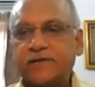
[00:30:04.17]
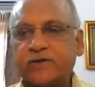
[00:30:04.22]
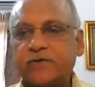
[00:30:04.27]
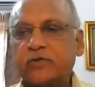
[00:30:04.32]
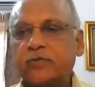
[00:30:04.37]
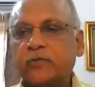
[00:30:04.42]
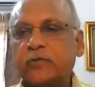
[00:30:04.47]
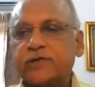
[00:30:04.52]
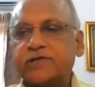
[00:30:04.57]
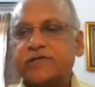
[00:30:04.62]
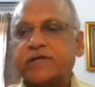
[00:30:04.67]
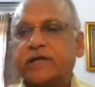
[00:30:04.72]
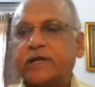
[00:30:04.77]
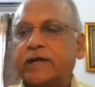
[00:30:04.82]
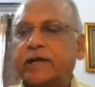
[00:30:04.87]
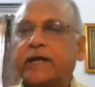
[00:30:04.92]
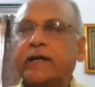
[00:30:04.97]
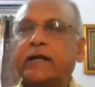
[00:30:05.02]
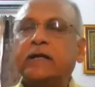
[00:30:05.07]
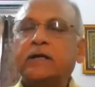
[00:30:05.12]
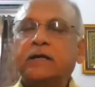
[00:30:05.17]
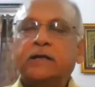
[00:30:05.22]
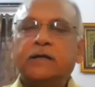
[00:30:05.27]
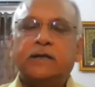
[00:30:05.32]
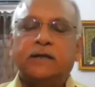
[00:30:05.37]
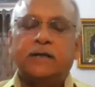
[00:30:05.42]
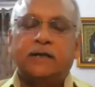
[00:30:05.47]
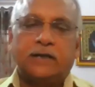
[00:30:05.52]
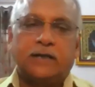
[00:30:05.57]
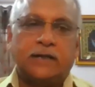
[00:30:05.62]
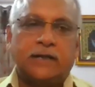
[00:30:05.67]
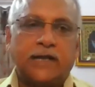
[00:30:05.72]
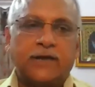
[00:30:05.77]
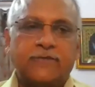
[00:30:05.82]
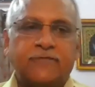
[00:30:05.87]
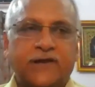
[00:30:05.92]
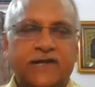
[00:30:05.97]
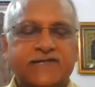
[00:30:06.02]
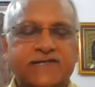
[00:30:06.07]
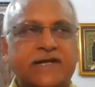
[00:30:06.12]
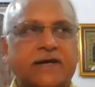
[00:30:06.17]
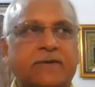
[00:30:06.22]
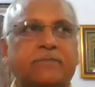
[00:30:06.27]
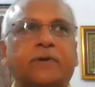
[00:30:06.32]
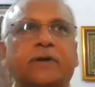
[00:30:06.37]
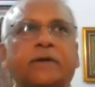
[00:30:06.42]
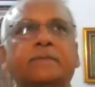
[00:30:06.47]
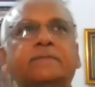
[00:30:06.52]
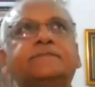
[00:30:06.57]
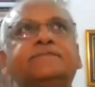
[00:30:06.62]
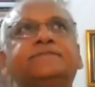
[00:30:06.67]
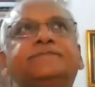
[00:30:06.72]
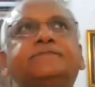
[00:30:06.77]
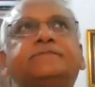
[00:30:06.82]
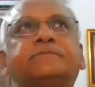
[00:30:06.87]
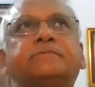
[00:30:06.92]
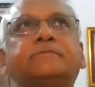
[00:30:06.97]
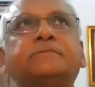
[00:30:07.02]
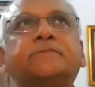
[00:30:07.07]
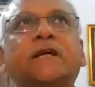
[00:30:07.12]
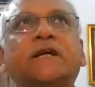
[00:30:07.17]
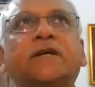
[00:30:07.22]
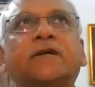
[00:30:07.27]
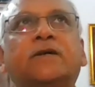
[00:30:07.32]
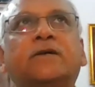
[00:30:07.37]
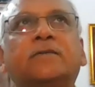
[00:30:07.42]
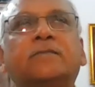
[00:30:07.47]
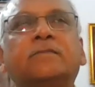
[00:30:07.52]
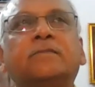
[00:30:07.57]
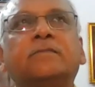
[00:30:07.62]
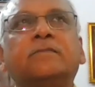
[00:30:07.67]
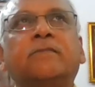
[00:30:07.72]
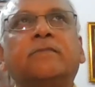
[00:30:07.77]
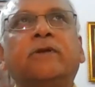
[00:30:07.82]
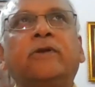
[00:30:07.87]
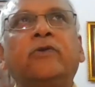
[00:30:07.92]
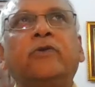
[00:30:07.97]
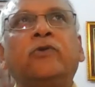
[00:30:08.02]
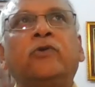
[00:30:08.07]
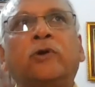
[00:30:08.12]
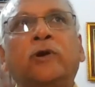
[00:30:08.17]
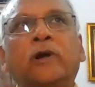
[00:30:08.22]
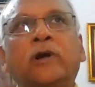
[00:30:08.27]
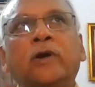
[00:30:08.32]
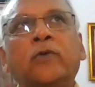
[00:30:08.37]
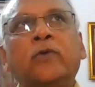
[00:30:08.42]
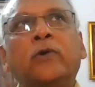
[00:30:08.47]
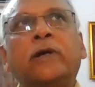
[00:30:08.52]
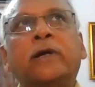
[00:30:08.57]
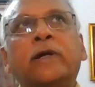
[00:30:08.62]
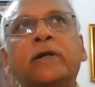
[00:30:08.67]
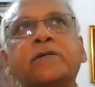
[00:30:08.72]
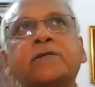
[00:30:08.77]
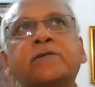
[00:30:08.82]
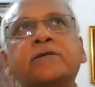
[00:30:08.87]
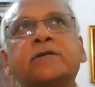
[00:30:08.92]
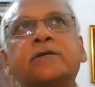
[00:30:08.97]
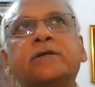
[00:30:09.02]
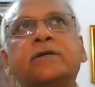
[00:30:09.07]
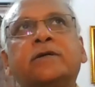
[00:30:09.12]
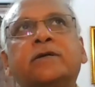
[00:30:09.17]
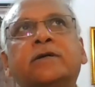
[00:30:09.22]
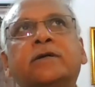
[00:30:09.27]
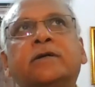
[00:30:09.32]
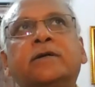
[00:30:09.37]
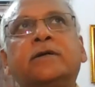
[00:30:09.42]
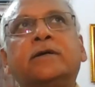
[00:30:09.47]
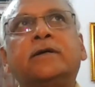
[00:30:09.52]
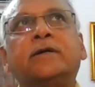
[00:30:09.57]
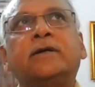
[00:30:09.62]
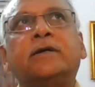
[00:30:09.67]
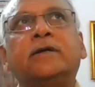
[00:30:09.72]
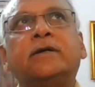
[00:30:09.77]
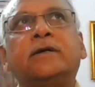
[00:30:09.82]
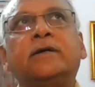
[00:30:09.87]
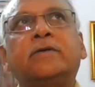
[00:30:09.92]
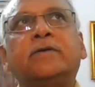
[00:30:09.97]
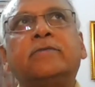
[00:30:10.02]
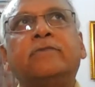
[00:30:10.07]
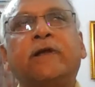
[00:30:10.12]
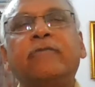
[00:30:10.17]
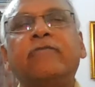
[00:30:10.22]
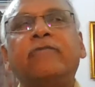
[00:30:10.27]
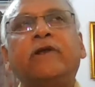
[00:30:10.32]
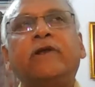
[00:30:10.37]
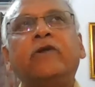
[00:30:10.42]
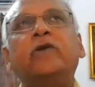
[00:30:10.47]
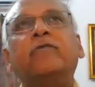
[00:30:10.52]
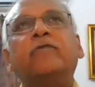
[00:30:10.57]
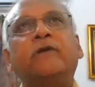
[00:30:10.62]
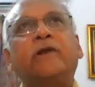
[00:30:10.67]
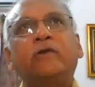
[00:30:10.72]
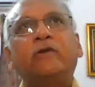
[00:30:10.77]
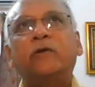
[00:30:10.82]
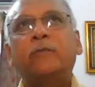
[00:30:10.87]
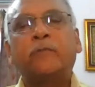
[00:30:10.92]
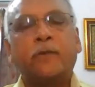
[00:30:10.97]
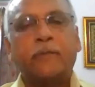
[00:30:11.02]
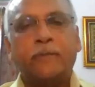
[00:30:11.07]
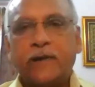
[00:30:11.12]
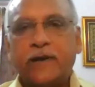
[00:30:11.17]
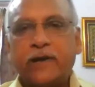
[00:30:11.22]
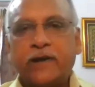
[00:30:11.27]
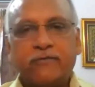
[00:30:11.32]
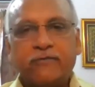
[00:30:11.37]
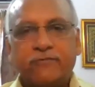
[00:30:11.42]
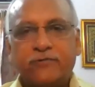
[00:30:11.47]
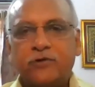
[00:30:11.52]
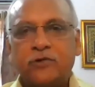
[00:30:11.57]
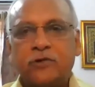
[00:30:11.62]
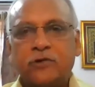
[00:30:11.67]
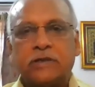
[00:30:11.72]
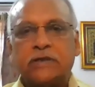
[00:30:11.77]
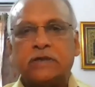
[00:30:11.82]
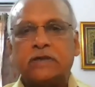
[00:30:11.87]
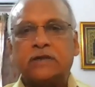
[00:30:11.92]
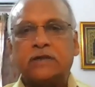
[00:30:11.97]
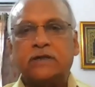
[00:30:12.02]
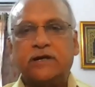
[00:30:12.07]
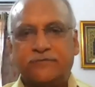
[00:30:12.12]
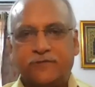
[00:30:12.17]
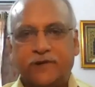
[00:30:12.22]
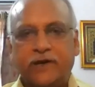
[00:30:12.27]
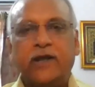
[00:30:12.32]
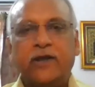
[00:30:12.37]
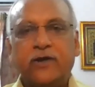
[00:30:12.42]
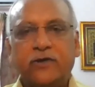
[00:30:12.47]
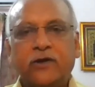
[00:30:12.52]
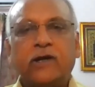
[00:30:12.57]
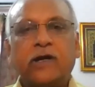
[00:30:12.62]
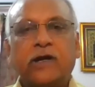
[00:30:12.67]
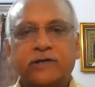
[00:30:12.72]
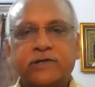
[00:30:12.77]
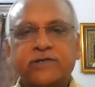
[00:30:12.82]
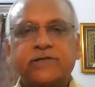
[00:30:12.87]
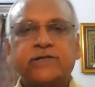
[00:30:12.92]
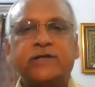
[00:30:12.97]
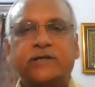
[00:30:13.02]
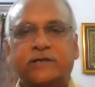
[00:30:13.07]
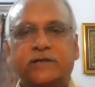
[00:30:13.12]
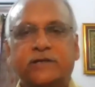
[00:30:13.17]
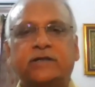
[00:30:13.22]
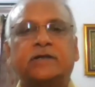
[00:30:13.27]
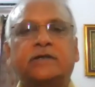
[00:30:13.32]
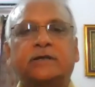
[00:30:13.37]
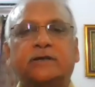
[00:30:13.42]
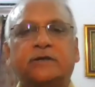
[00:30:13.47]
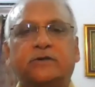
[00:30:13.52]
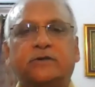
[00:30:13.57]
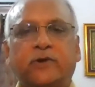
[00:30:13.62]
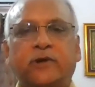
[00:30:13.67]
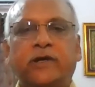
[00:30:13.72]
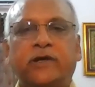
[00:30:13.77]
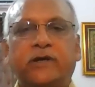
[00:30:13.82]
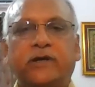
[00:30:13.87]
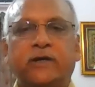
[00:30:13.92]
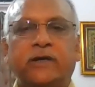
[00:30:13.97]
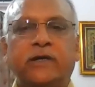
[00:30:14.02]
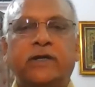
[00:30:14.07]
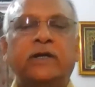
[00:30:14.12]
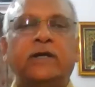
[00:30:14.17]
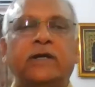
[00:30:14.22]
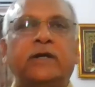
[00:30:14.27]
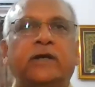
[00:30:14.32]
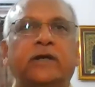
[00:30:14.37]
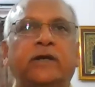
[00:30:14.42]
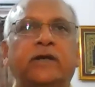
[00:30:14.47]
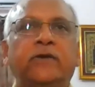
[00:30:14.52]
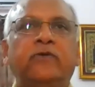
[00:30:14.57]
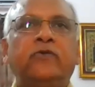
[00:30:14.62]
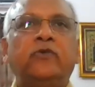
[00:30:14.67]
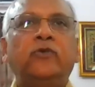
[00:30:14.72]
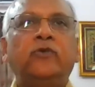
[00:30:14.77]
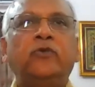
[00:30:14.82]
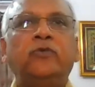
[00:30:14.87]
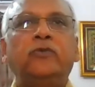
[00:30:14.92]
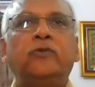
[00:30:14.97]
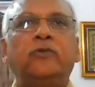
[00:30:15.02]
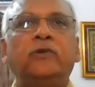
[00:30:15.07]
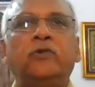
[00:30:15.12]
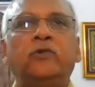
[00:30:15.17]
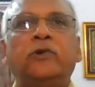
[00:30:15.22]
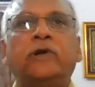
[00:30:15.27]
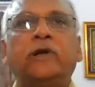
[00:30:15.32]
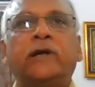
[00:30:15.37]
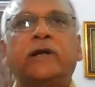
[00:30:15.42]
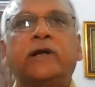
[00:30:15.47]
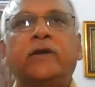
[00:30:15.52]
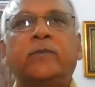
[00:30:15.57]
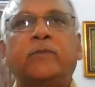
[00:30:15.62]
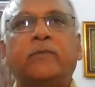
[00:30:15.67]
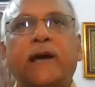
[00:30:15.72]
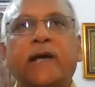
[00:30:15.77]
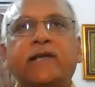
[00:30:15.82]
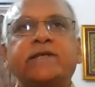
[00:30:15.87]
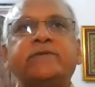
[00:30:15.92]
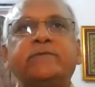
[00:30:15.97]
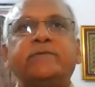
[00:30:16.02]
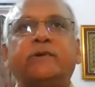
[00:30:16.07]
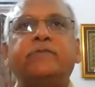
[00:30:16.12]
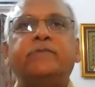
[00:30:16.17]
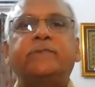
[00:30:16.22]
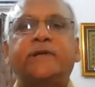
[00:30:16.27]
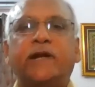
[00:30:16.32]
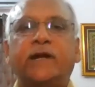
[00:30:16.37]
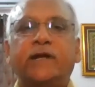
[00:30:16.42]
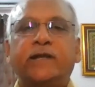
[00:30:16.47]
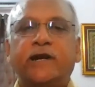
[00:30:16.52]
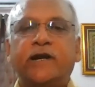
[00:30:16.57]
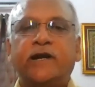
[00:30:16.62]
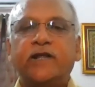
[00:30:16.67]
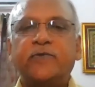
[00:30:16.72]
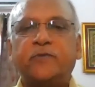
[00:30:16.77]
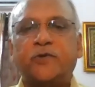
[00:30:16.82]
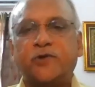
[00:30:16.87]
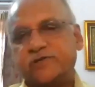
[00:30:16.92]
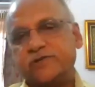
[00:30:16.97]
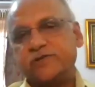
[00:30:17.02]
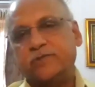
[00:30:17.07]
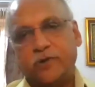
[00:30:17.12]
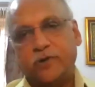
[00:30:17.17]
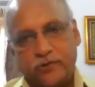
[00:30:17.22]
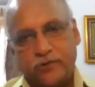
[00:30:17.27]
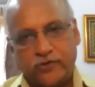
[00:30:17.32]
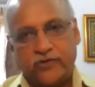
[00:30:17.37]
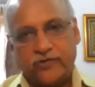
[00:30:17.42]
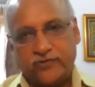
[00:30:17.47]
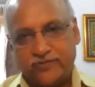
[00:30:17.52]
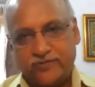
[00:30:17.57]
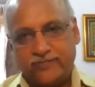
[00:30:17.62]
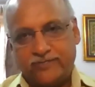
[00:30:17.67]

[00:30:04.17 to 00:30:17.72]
that's a good question again. Like, for example, you don't look at when you are preparing for defending your country, okay? You look at the maximum threat that is possible to you,